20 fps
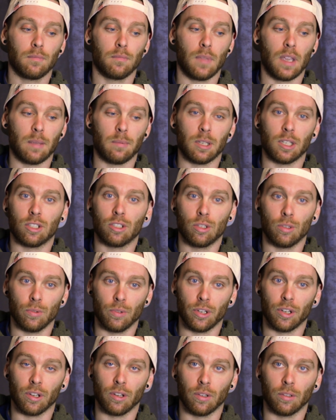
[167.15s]
maybe
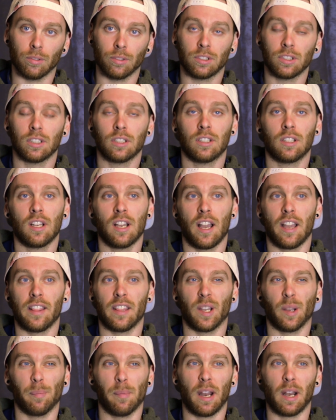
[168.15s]
€2. I
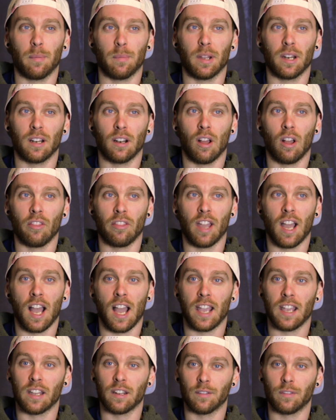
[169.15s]
think might have been on the
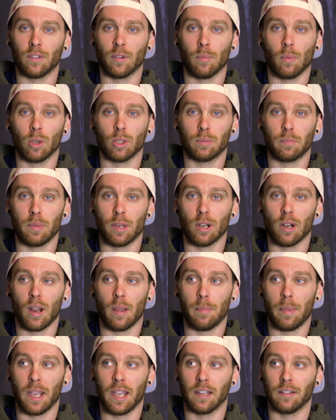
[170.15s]
high end for most beer
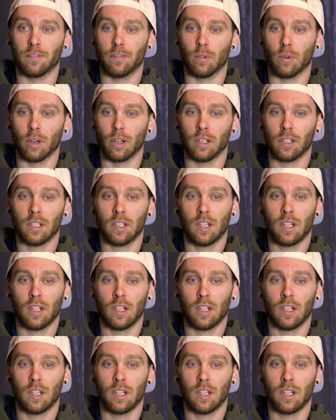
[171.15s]
I paid for.